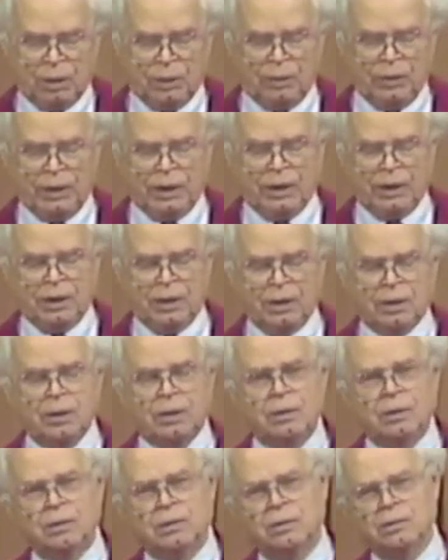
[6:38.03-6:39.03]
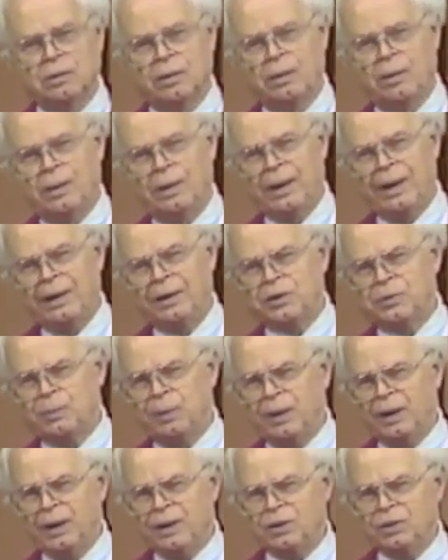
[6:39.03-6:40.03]
The
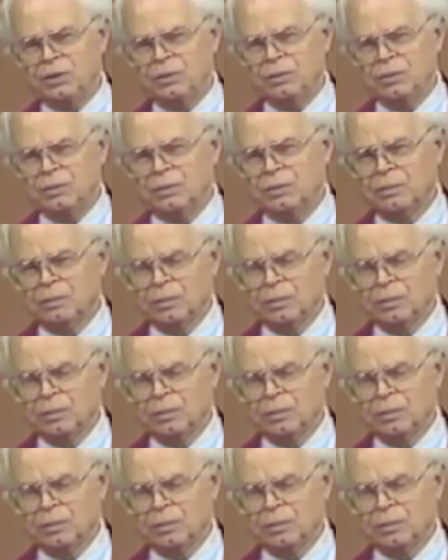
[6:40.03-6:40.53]
explanation,